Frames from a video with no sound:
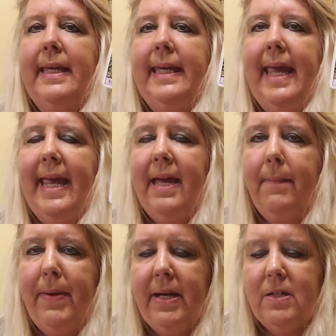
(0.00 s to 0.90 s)
King
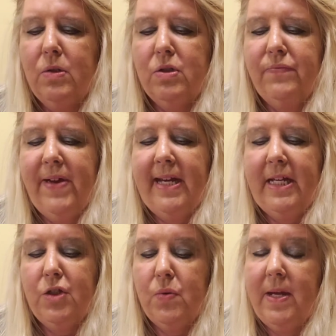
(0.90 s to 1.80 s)
of Pentacles,
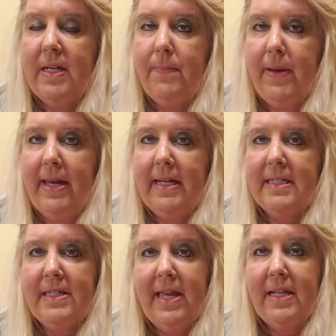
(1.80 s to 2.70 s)
financial
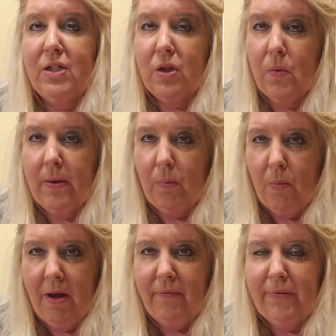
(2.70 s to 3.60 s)
independence. Things are going
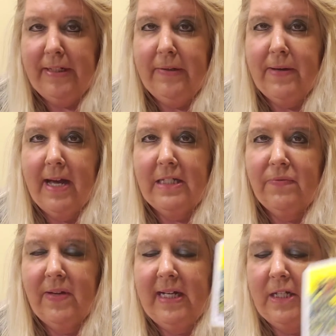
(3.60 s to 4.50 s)
well for you guys
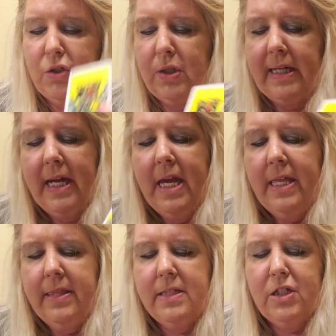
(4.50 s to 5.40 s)
financially.
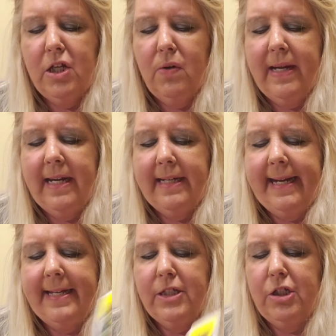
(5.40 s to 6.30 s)
This generally
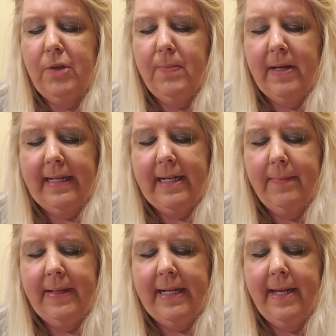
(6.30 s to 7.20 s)
indicates new money
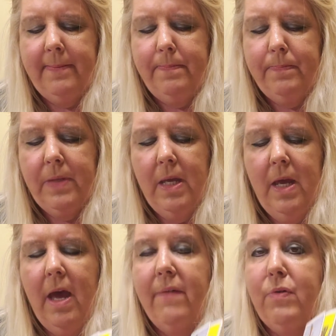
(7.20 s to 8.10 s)
coming in.
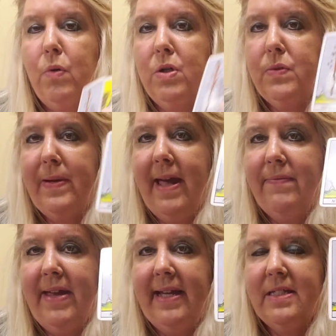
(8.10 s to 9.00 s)
Of course, we have
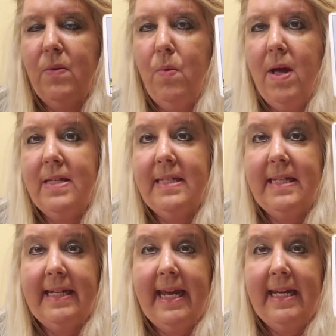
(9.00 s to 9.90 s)
the Ace of Wands
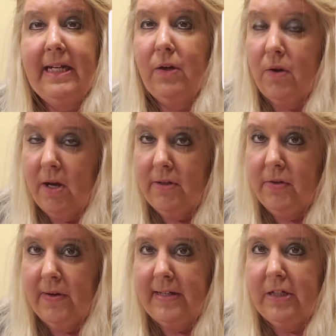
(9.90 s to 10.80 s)
indicating you're
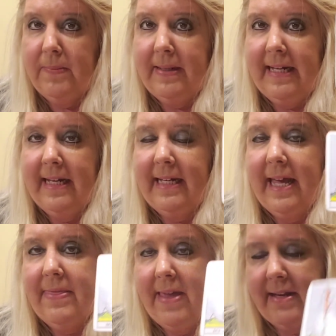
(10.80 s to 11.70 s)
under a new beginning,
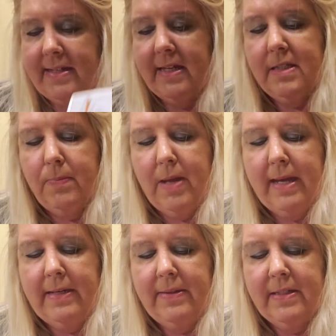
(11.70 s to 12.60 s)
and that does
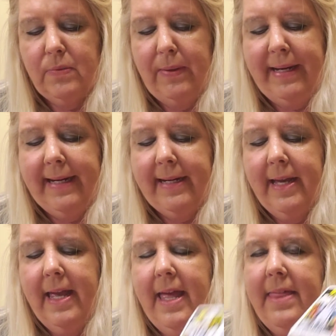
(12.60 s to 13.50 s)
apply to this week.
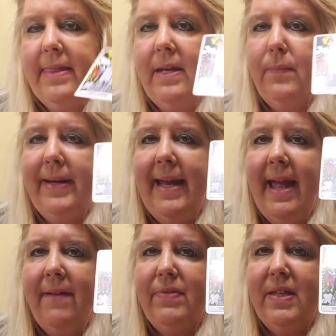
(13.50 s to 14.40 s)
Then we
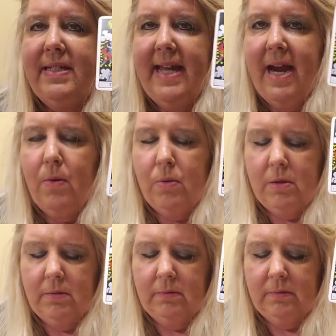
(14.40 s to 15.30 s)
have the
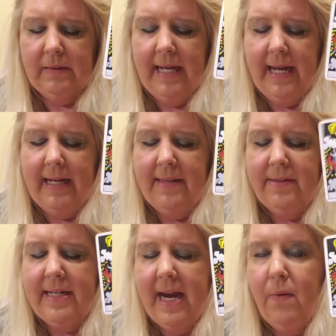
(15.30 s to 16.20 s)
Tower, okay? And
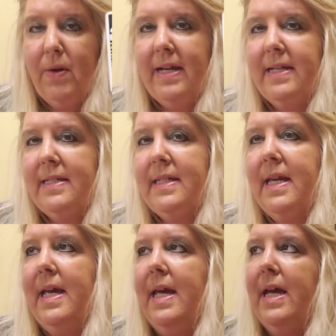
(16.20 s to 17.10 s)
the Tower is
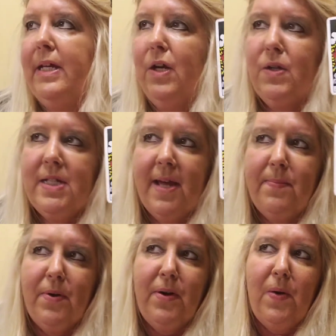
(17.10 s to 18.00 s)
your
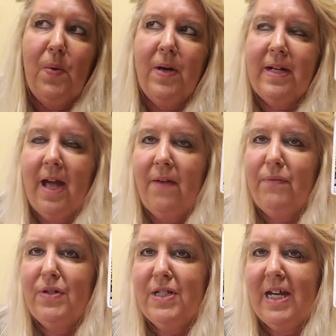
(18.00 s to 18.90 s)
temper or a
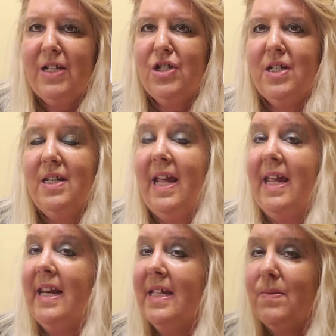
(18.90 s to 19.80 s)
confrontation,
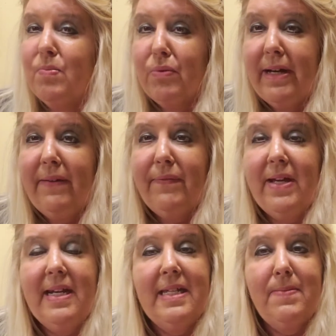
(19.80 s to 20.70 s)
it is brief,
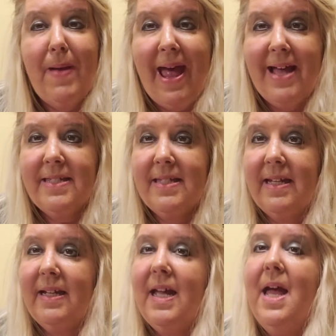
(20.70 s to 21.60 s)
it is
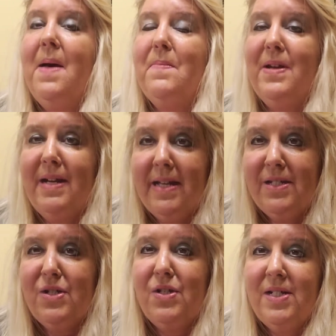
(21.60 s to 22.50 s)
passing, but it
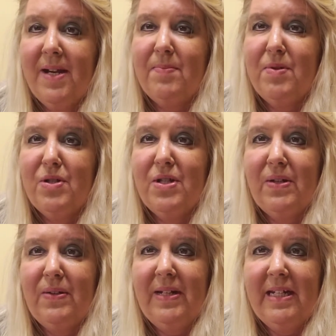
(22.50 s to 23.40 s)
is your temper, so
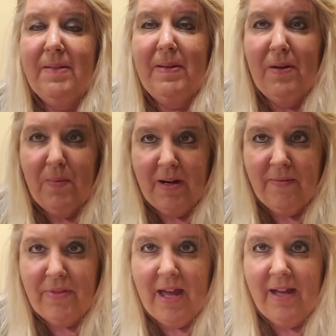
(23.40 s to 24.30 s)
you need to be aware
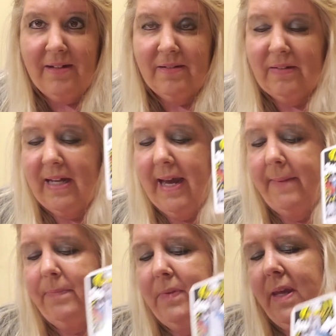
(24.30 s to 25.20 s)
of that,
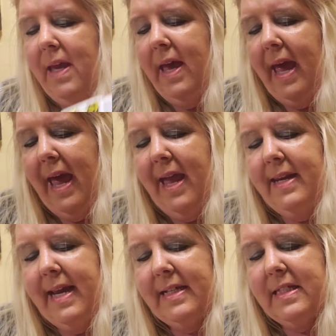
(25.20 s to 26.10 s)
okay? And
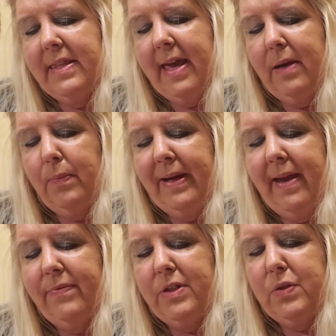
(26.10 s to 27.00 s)
next to that, we
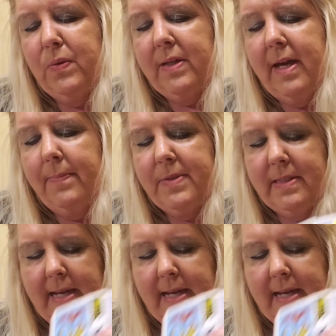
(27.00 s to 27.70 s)
have the Two of Cups.